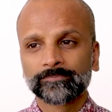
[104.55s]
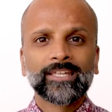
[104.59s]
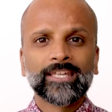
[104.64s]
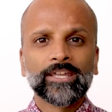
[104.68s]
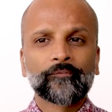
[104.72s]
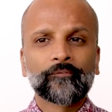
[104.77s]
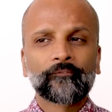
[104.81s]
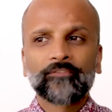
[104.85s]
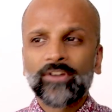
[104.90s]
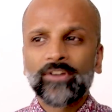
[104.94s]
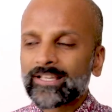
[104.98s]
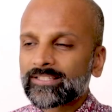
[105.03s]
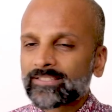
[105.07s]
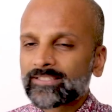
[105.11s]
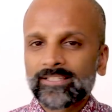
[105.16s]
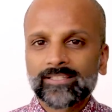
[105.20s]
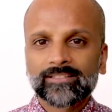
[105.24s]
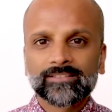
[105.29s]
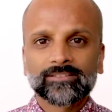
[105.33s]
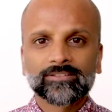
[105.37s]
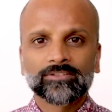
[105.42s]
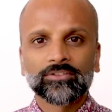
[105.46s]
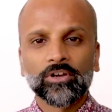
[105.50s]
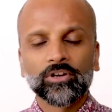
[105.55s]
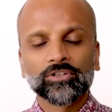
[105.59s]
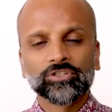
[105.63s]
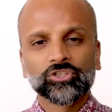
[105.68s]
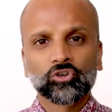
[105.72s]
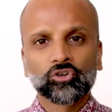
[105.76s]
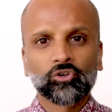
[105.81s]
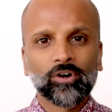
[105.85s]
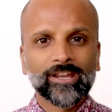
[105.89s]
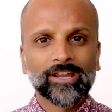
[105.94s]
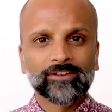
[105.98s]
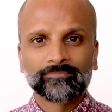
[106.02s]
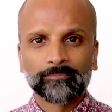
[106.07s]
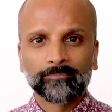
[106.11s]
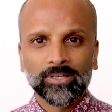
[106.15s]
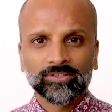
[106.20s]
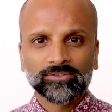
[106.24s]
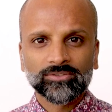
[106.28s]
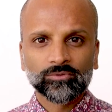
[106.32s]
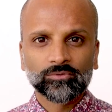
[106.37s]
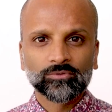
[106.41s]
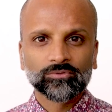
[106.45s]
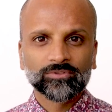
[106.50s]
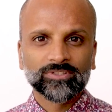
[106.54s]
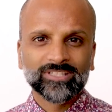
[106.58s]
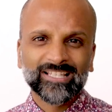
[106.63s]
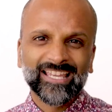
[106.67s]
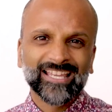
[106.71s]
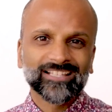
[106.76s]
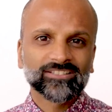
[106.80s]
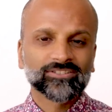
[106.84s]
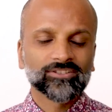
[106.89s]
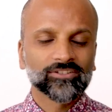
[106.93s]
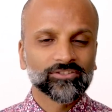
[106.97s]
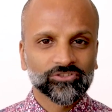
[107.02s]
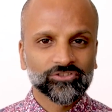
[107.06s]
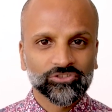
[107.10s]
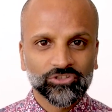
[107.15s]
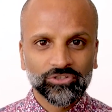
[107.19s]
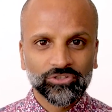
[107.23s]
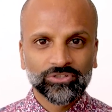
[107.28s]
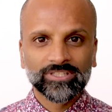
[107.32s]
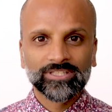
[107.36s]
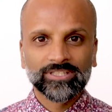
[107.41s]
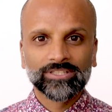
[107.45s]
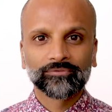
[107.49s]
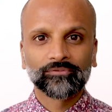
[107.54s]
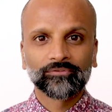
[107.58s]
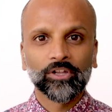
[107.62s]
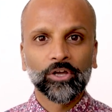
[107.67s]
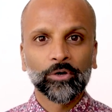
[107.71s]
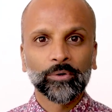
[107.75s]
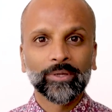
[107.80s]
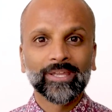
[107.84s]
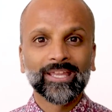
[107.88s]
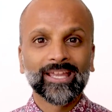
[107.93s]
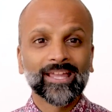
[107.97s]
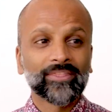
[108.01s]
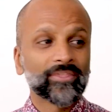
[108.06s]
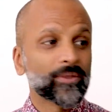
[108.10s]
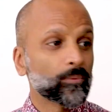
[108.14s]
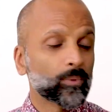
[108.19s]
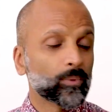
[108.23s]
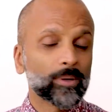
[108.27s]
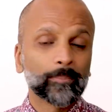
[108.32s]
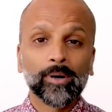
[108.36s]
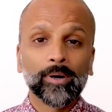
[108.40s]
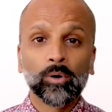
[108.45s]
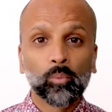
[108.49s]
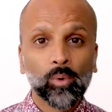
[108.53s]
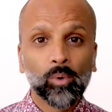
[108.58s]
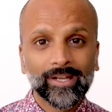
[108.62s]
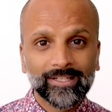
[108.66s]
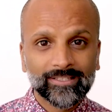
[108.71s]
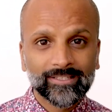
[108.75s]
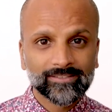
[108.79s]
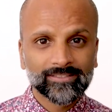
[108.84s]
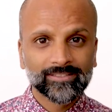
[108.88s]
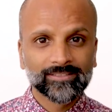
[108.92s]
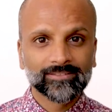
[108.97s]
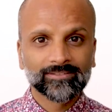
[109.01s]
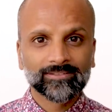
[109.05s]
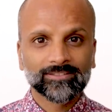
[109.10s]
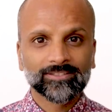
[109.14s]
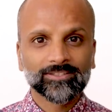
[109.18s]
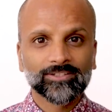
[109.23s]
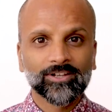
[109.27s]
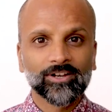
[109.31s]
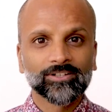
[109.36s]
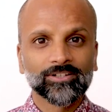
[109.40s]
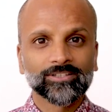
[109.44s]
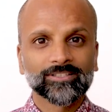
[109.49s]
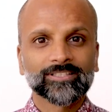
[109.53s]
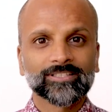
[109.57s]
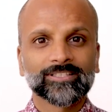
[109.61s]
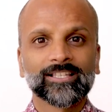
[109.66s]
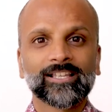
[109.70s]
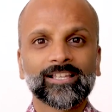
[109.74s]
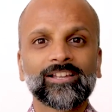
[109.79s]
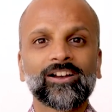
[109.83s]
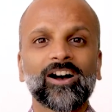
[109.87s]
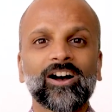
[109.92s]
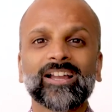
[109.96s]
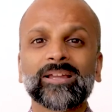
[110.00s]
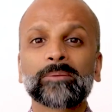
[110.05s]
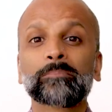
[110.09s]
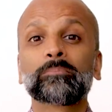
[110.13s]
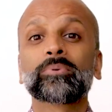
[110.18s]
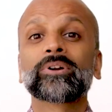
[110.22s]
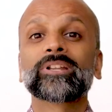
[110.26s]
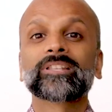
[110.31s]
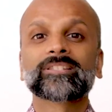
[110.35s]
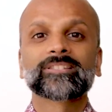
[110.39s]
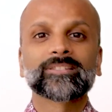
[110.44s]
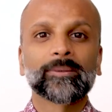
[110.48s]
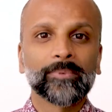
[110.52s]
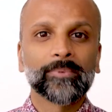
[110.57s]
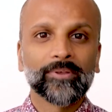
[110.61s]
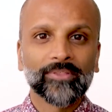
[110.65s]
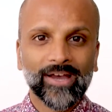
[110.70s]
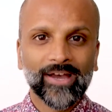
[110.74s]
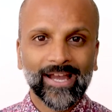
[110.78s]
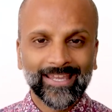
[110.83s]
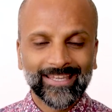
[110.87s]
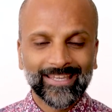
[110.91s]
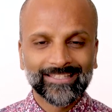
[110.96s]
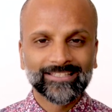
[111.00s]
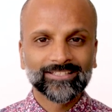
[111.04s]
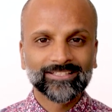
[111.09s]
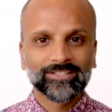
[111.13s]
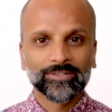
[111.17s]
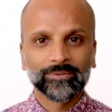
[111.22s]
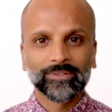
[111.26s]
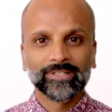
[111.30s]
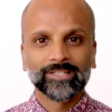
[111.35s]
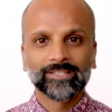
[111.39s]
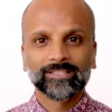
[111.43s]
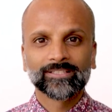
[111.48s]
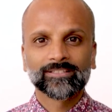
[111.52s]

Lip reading: It flexes those creative muscles, gets those juices flowing, and then when my wedding season starts, I can bring some of that into it.